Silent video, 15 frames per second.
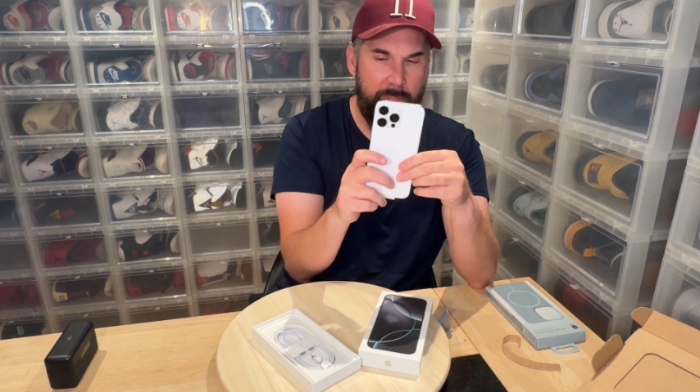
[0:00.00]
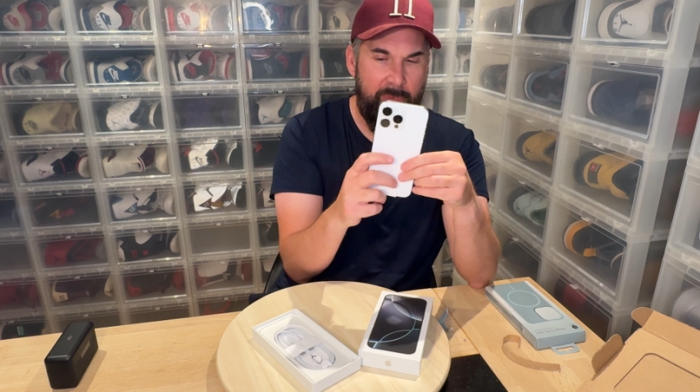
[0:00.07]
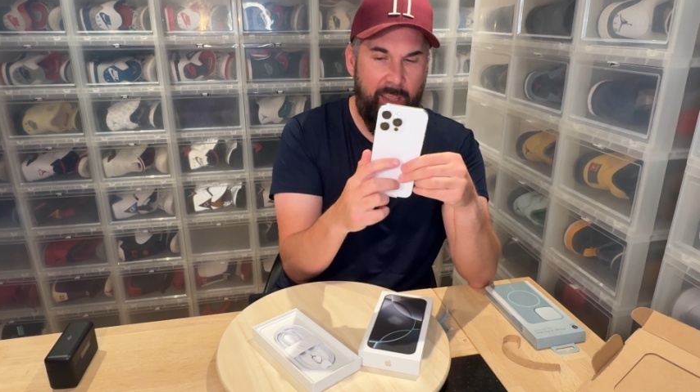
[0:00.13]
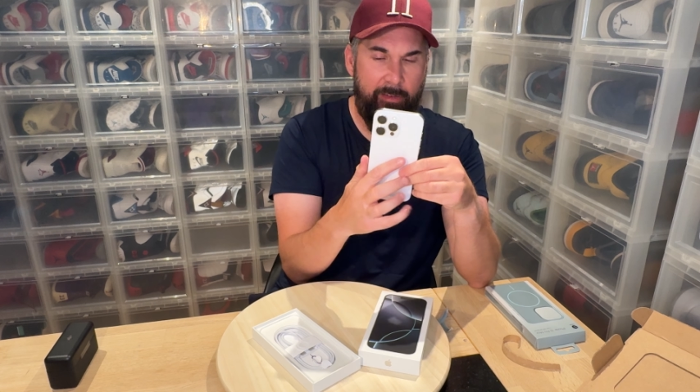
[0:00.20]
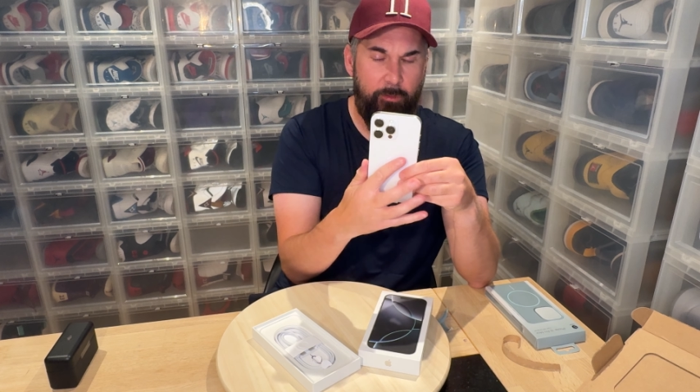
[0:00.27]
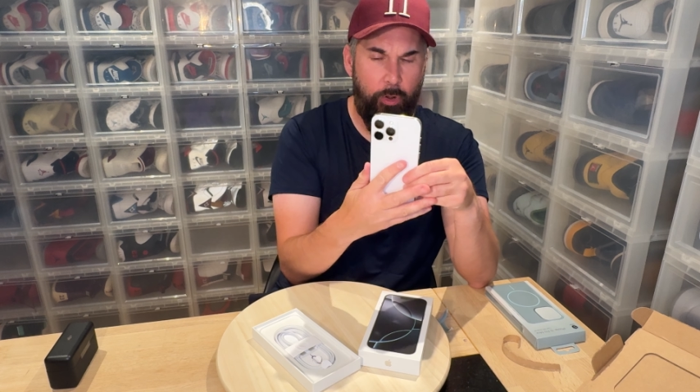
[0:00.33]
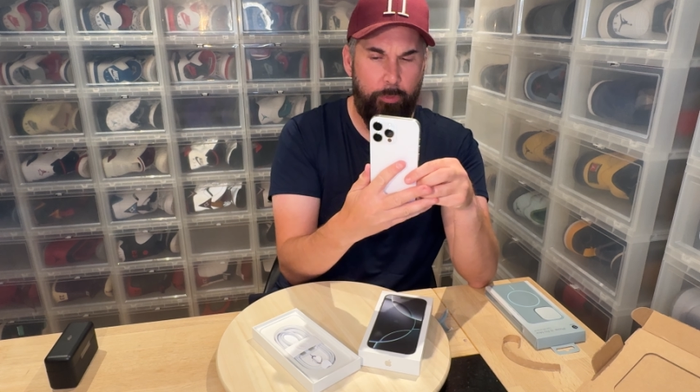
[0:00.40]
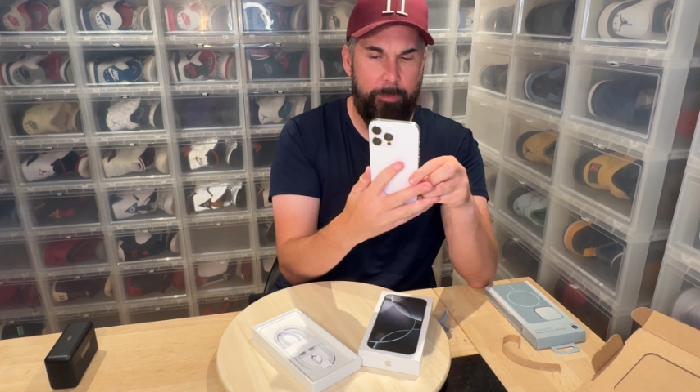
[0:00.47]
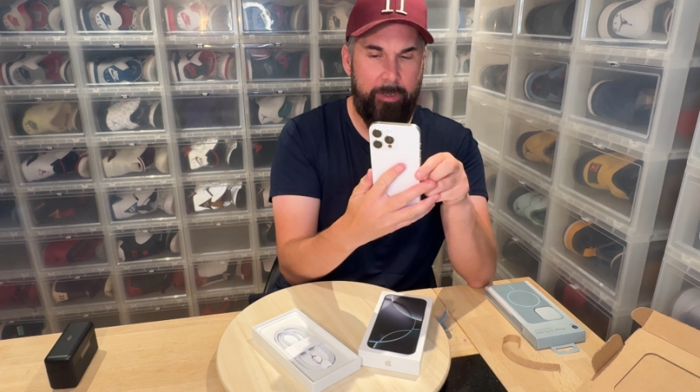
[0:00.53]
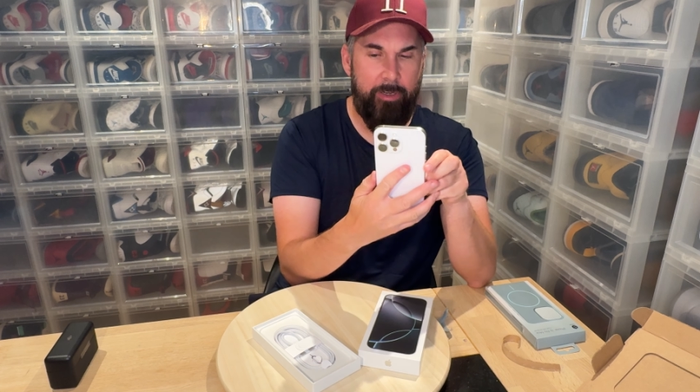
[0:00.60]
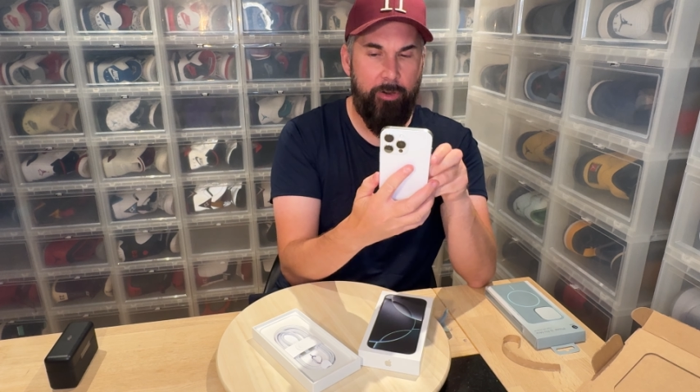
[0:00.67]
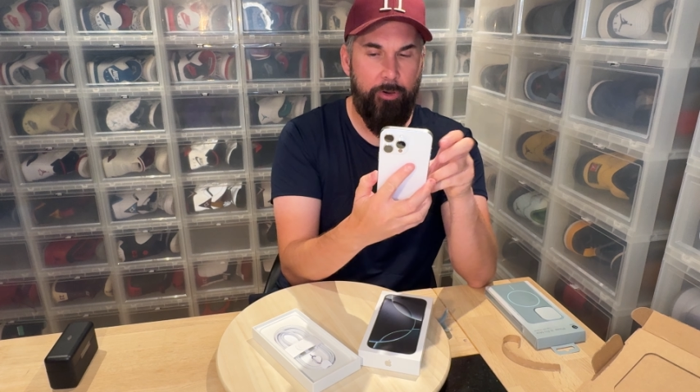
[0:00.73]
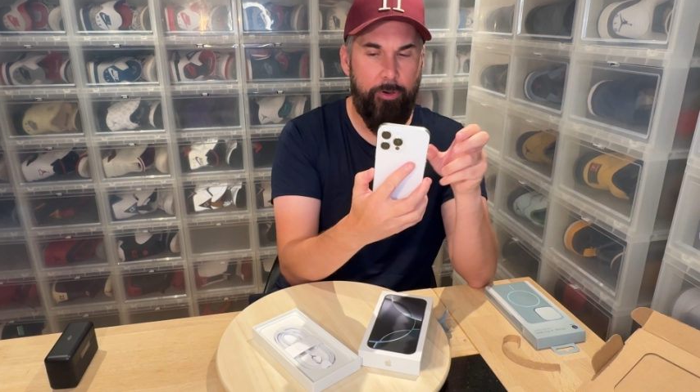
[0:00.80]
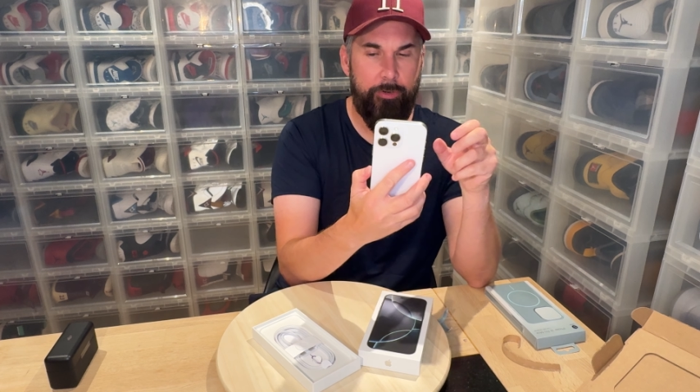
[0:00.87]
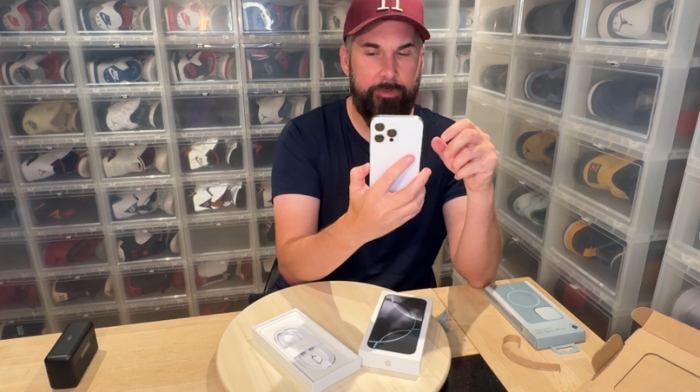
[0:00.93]
I've already
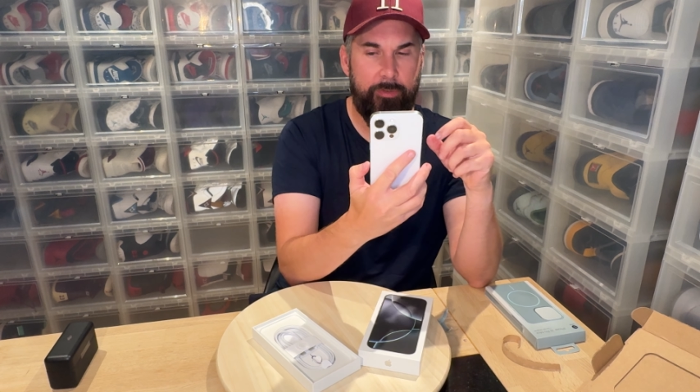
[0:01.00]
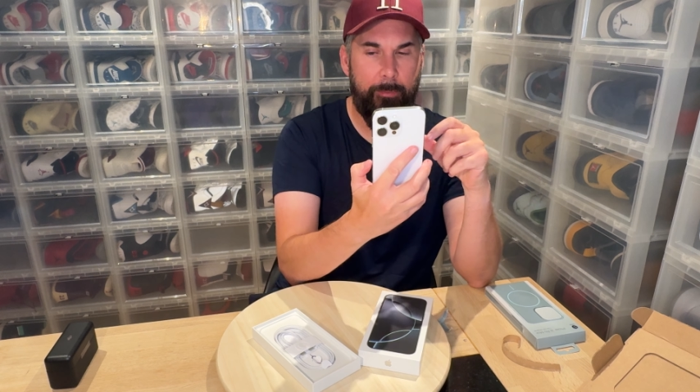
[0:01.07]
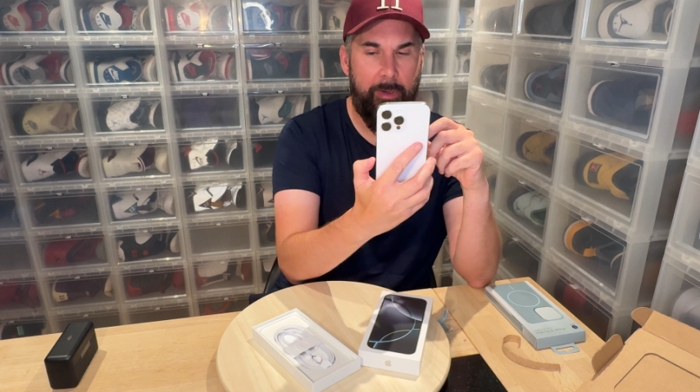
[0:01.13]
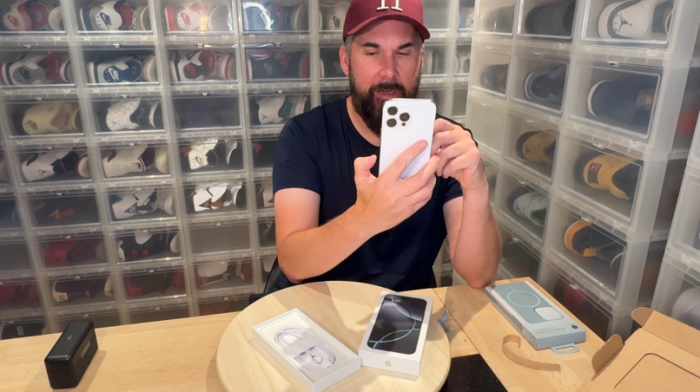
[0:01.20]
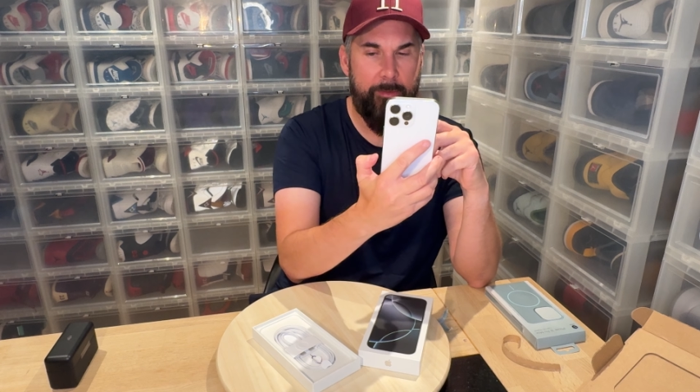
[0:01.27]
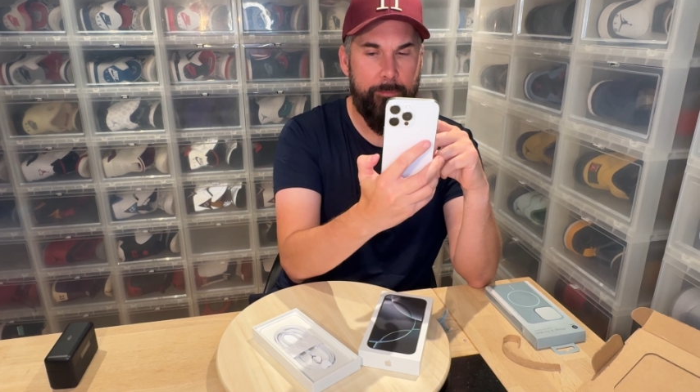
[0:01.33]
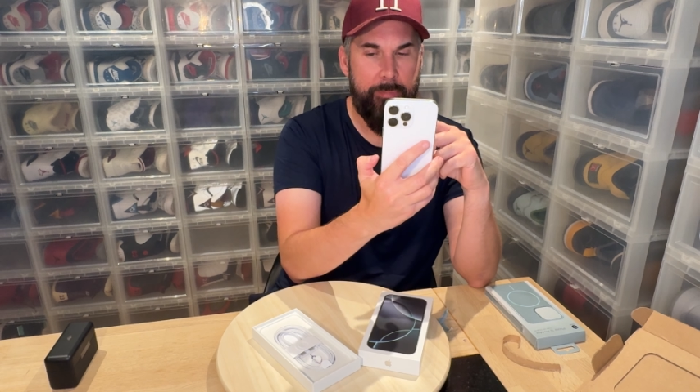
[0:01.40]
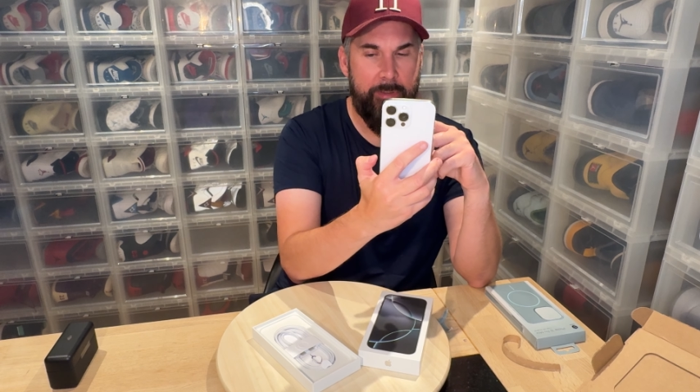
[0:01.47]
heard somebody